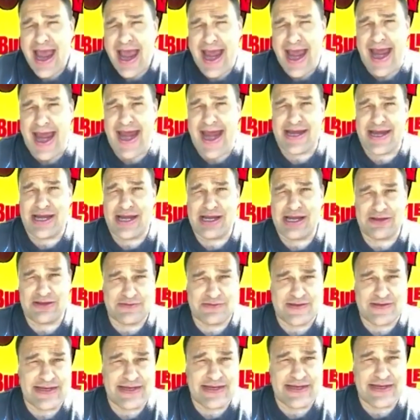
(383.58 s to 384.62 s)
And another
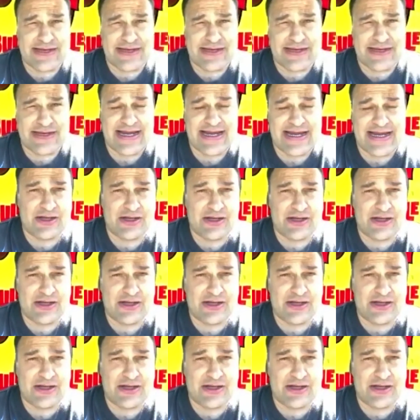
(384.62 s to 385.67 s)
thing that I noticed
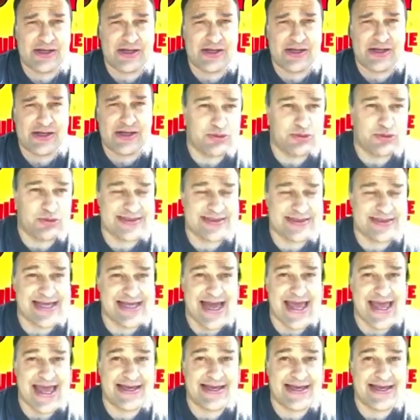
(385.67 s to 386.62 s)
at DreamWorks was like,